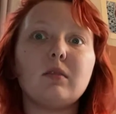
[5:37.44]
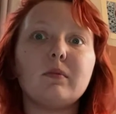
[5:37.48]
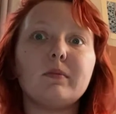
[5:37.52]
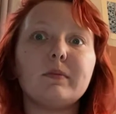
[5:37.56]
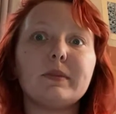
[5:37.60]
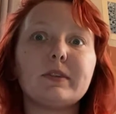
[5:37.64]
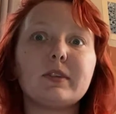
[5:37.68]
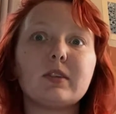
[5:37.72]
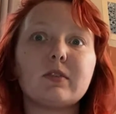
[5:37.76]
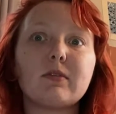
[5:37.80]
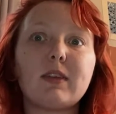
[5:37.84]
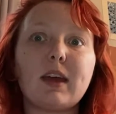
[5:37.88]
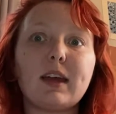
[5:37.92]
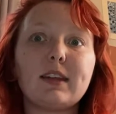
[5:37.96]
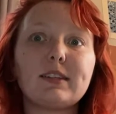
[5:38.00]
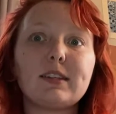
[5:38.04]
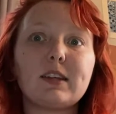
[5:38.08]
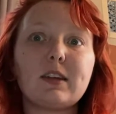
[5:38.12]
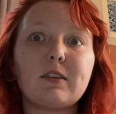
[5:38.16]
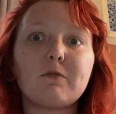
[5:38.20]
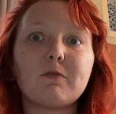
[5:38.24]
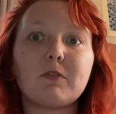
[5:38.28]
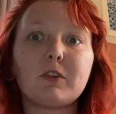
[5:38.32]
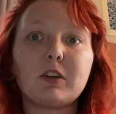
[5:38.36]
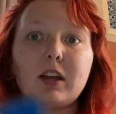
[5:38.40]
So that's
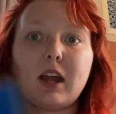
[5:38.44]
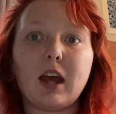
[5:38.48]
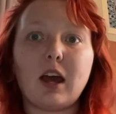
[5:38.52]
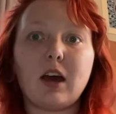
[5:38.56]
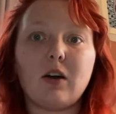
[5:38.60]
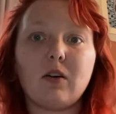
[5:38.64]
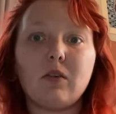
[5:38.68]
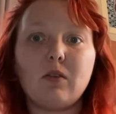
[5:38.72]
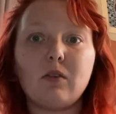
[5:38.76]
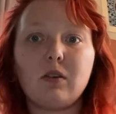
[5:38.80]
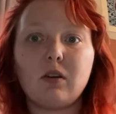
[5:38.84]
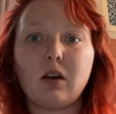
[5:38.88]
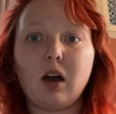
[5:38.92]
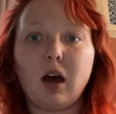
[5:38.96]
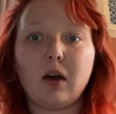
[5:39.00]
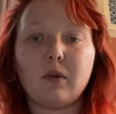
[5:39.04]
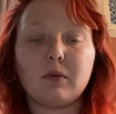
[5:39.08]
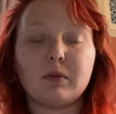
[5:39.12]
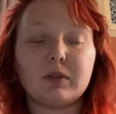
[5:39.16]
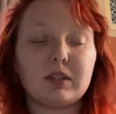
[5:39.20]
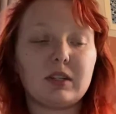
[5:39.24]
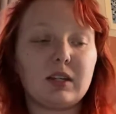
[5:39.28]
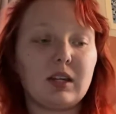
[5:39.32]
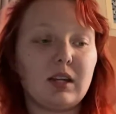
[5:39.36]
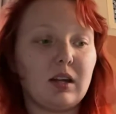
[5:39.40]
it for now. I
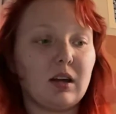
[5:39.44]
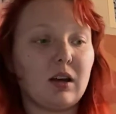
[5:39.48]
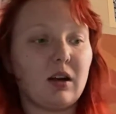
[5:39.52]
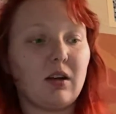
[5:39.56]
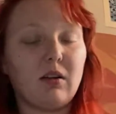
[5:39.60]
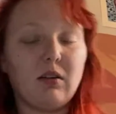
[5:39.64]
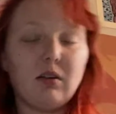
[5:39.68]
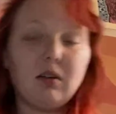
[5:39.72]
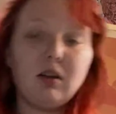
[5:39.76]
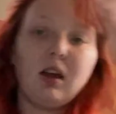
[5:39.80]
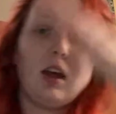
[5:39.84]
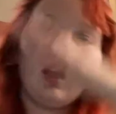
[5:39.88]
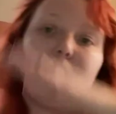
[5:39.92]
will see y'all